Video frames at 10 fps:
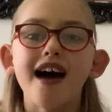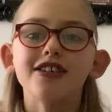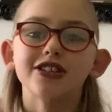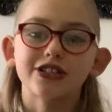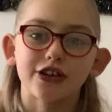
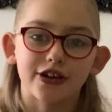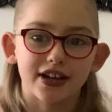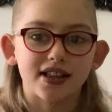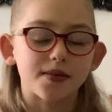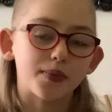So
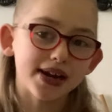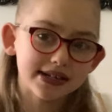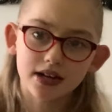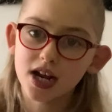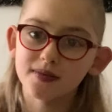the break
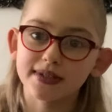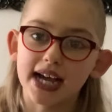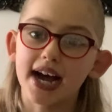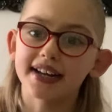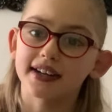times
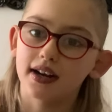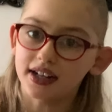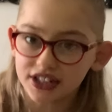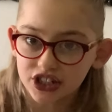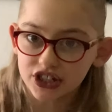and
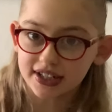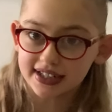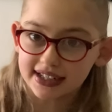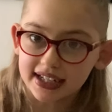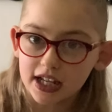lunch
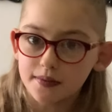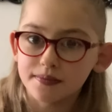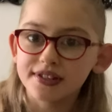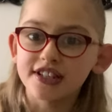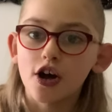
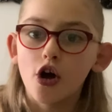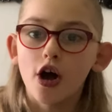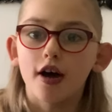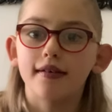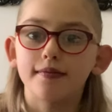times,
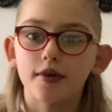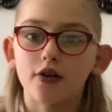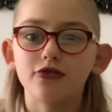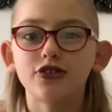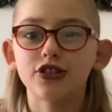
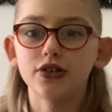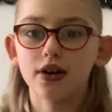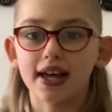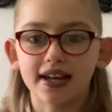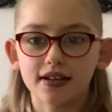I'll do
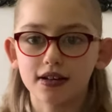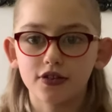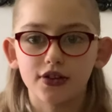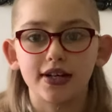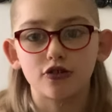like
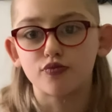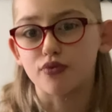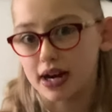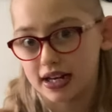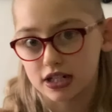the little
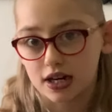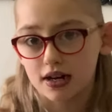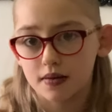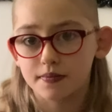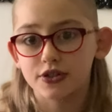break
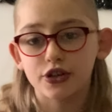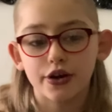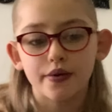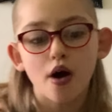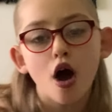times.
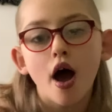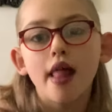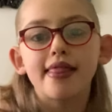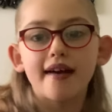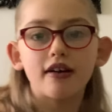So
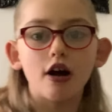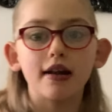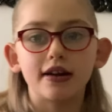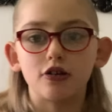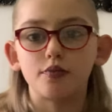there are
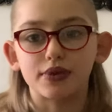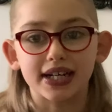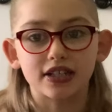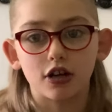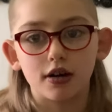little
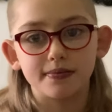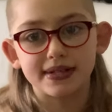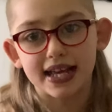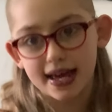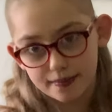break times
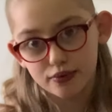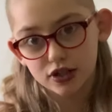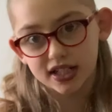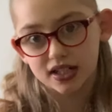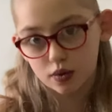in
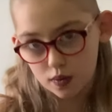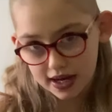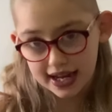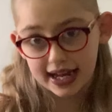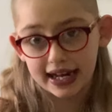
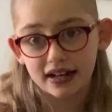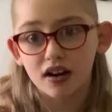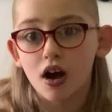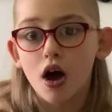between